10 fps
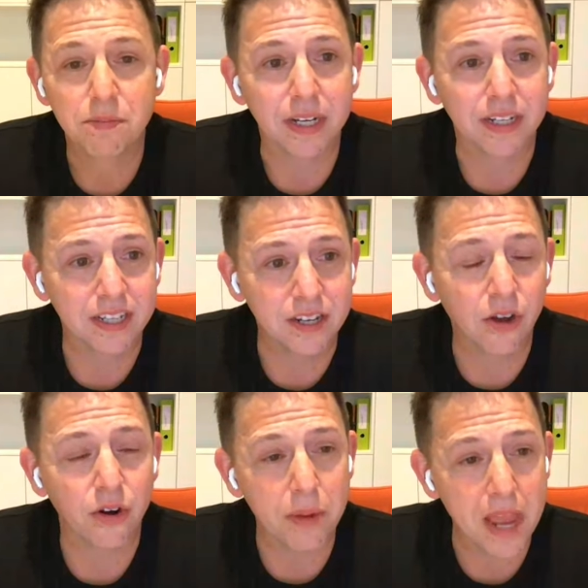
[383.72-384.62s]
but you've
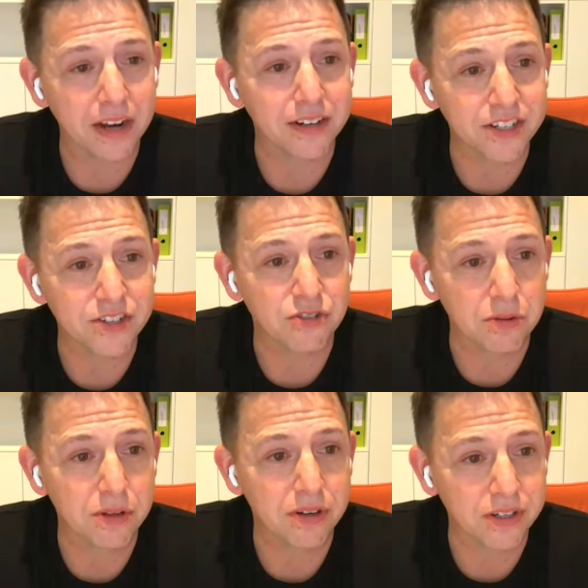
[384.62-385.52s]
got to be able to
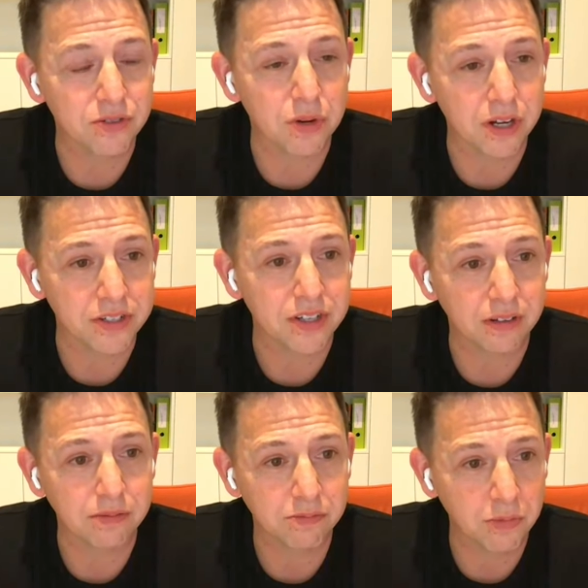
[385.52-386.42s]
distribute it as well.
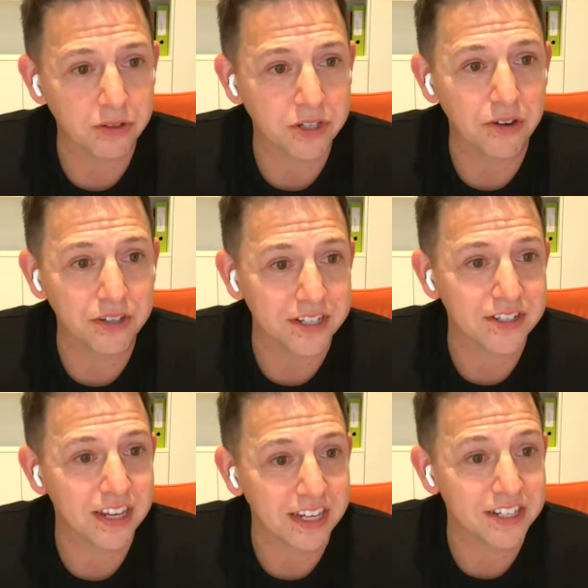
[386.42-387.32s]
So whilst
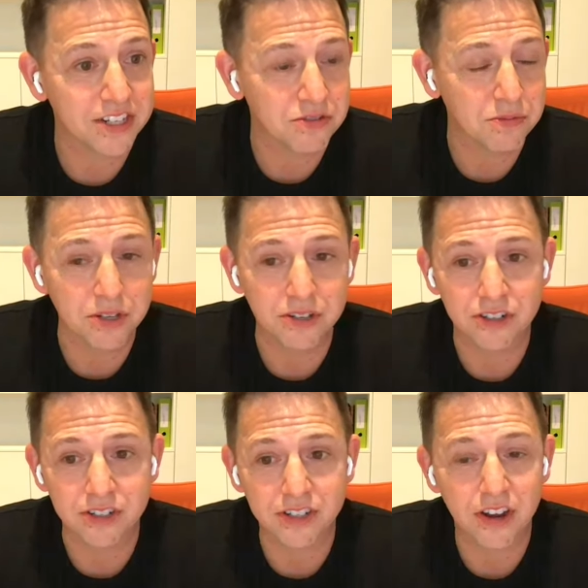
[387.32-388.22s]
content's king,
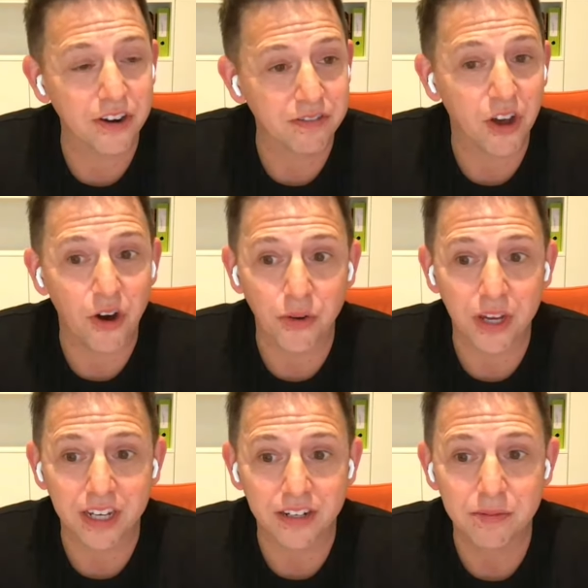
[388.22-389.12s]
distribution's kind of the whole
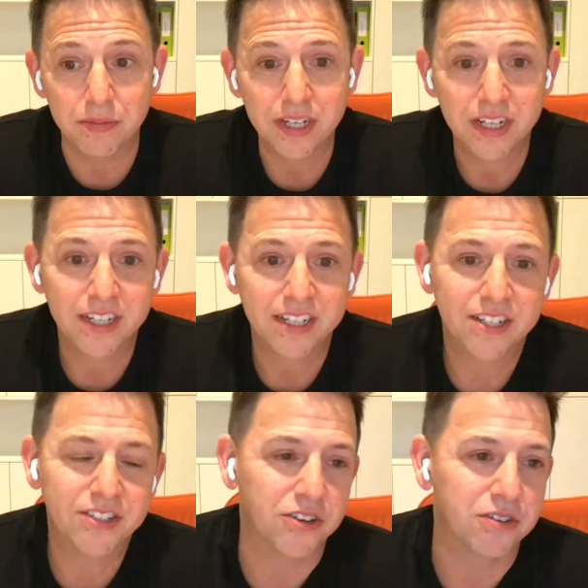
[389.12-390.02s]
kingdom.
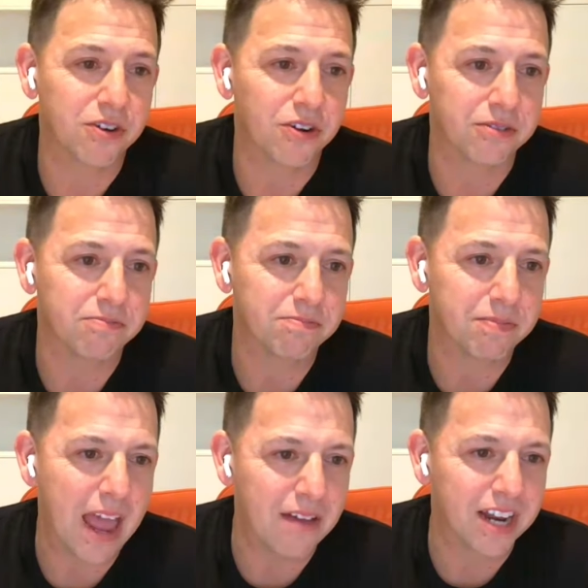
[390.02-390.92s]
So you've got to
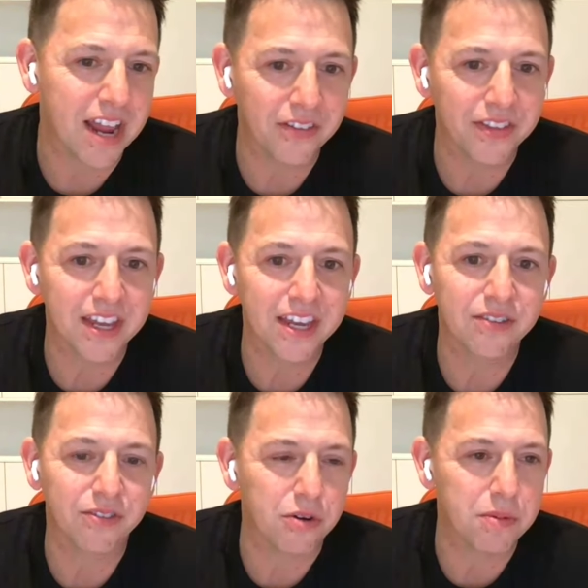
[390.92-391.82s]
have it out there.
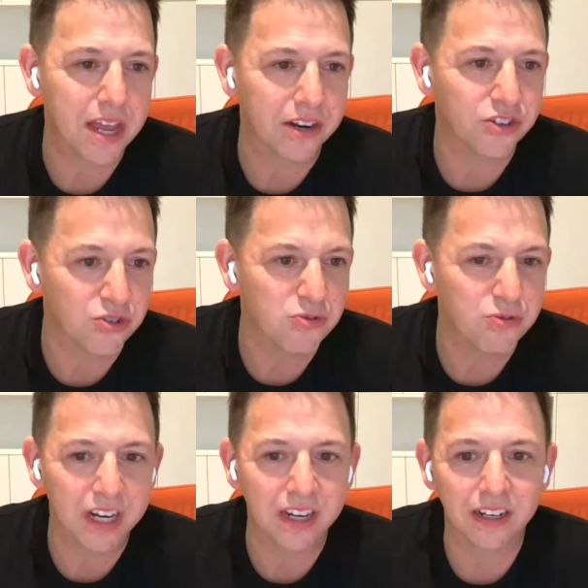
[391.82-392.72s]
You've got to be able to do it
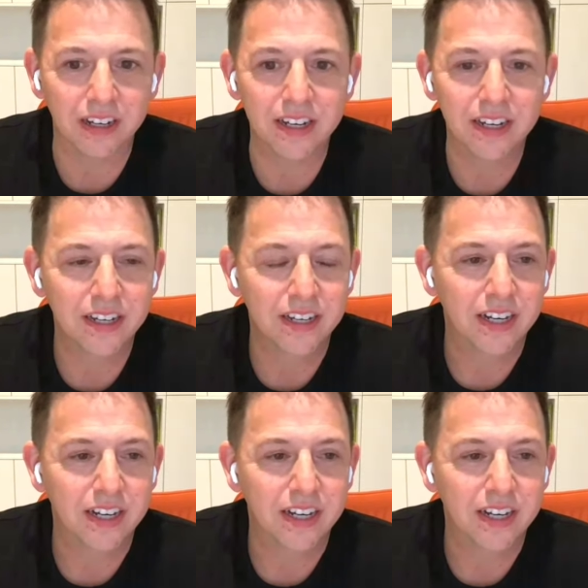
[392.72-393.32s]
regularly.